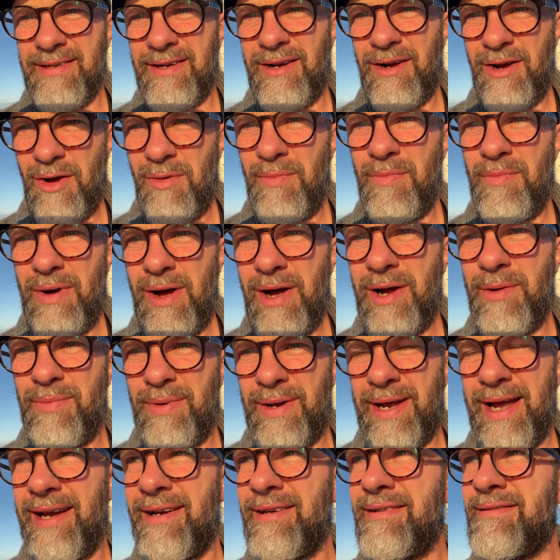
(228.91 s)
on my
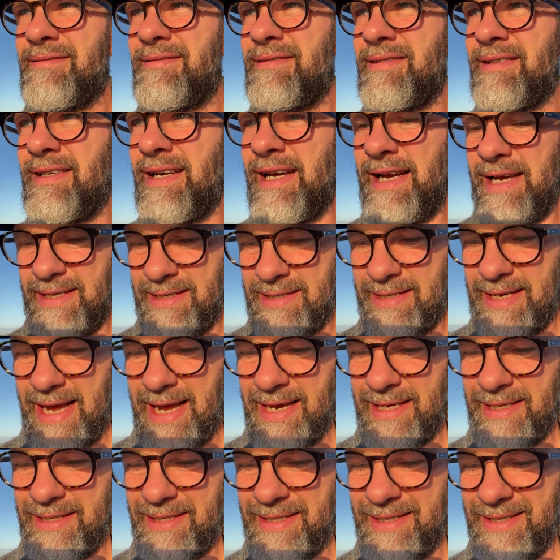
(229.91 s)
plan, it
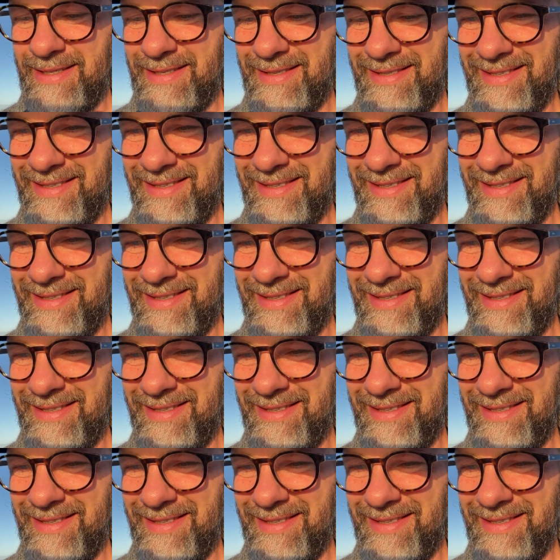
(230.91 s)
says.